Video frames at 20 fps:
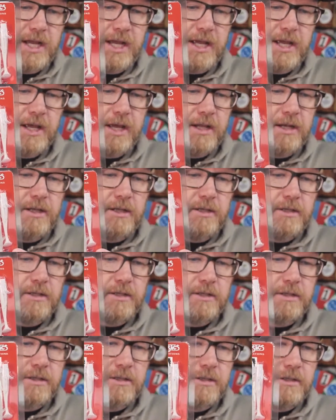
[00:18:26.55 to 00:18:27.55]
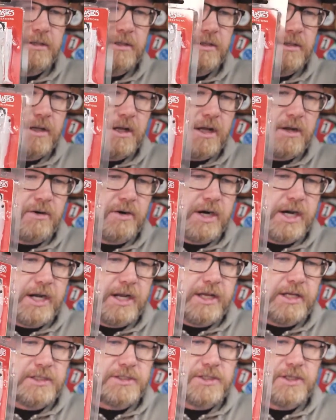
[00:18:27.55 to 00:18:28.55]
head
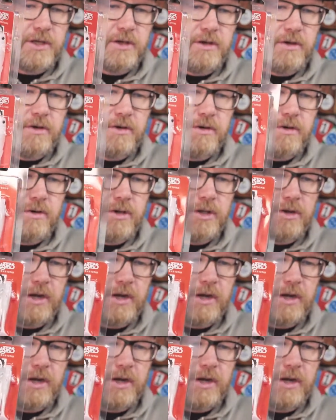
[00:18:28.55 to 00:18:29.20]
already, so you